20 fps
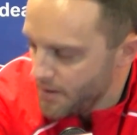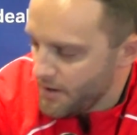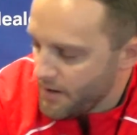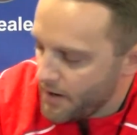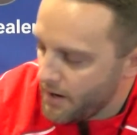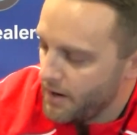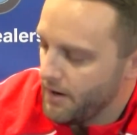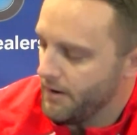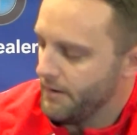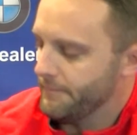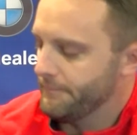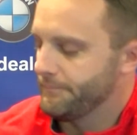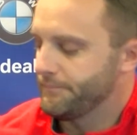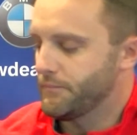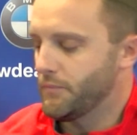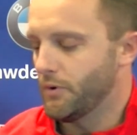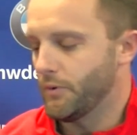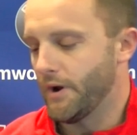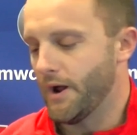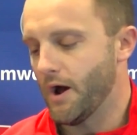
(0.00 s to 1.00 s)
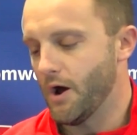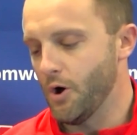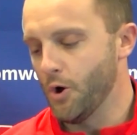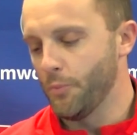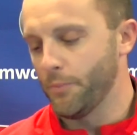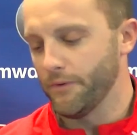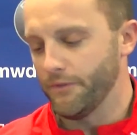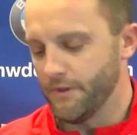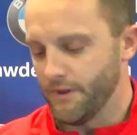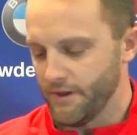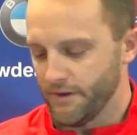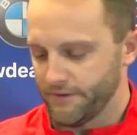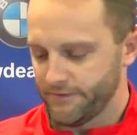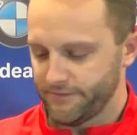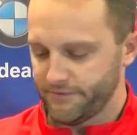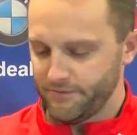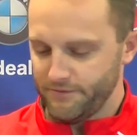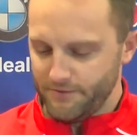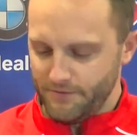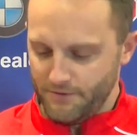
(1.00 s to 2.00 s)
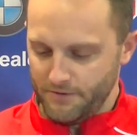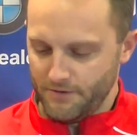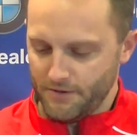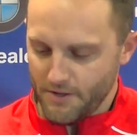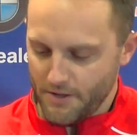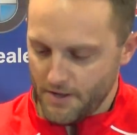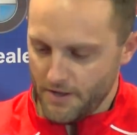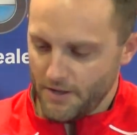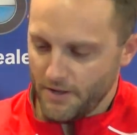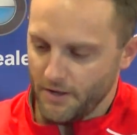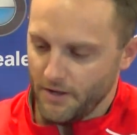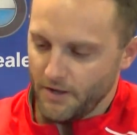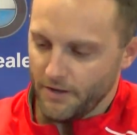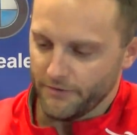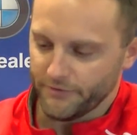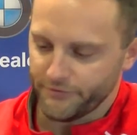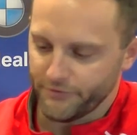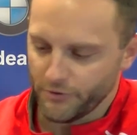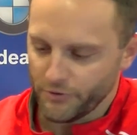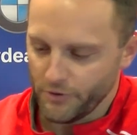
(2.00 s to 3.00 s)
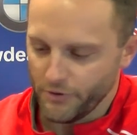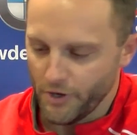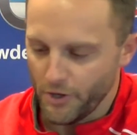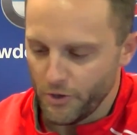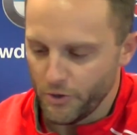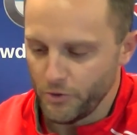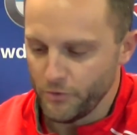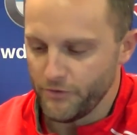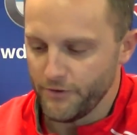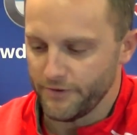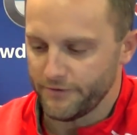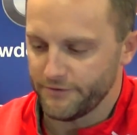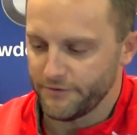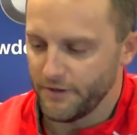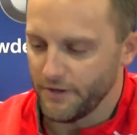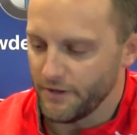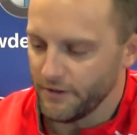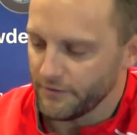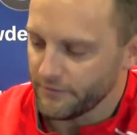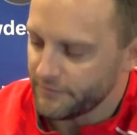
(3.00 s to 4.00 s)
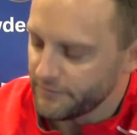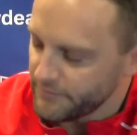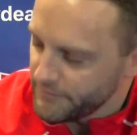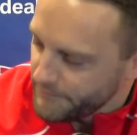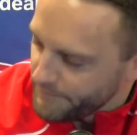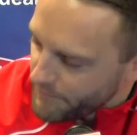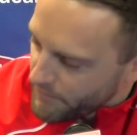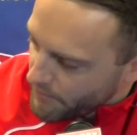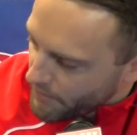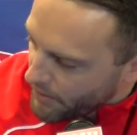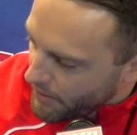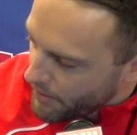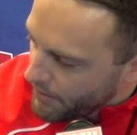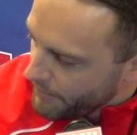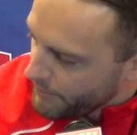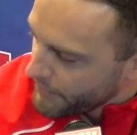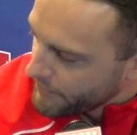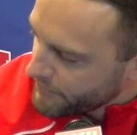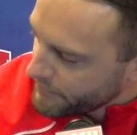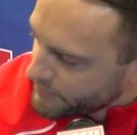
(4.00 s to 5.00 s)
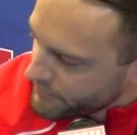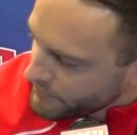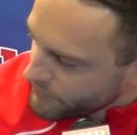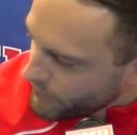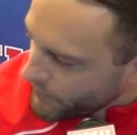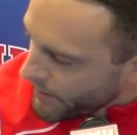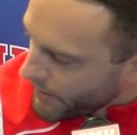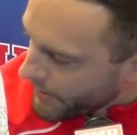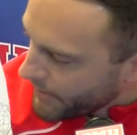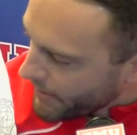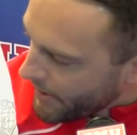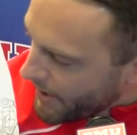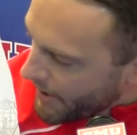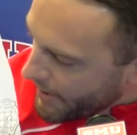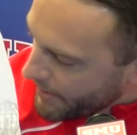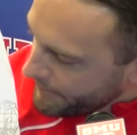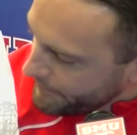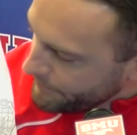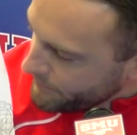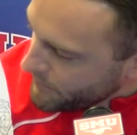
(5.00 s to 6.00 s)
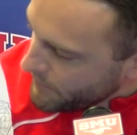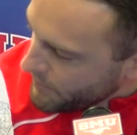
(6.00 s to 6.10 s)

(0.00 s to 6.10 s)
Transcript: But when I open this, still don't know who this is, but this is what I got.